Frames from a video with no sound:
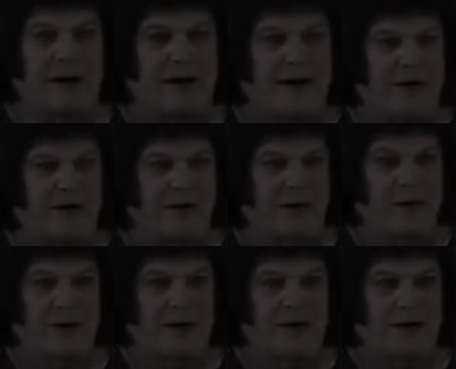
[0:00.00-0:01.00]
has him
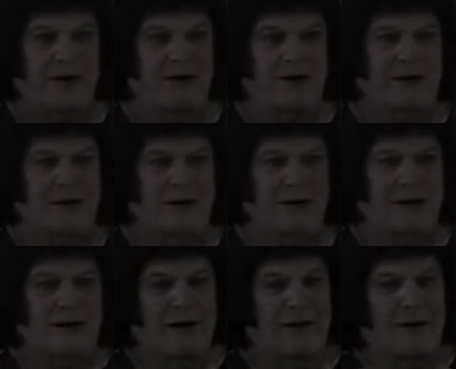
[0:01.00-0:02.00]
right here.
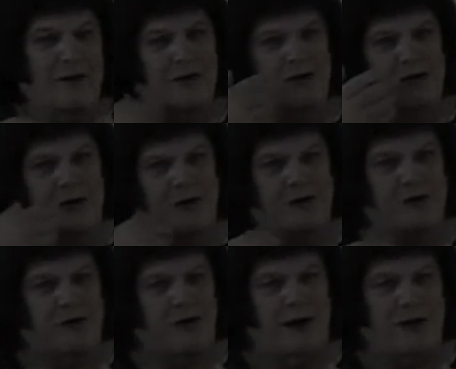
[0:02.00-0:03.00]
When you start to
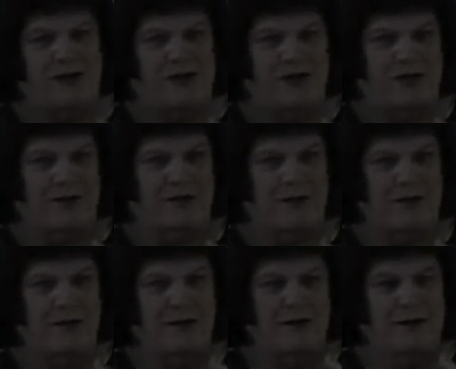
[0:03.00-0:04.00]
trust
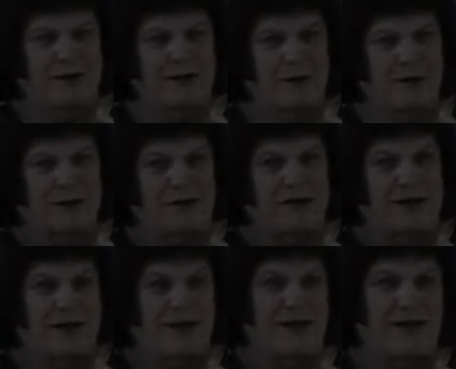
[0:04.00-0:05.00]
what's in
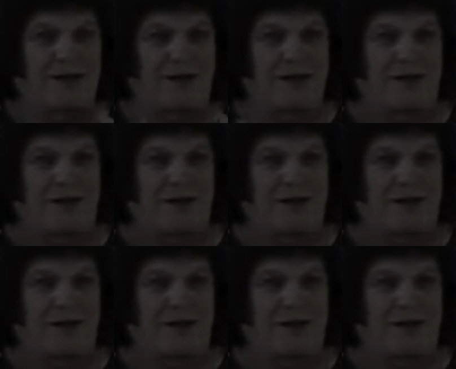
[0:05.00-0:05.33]
here,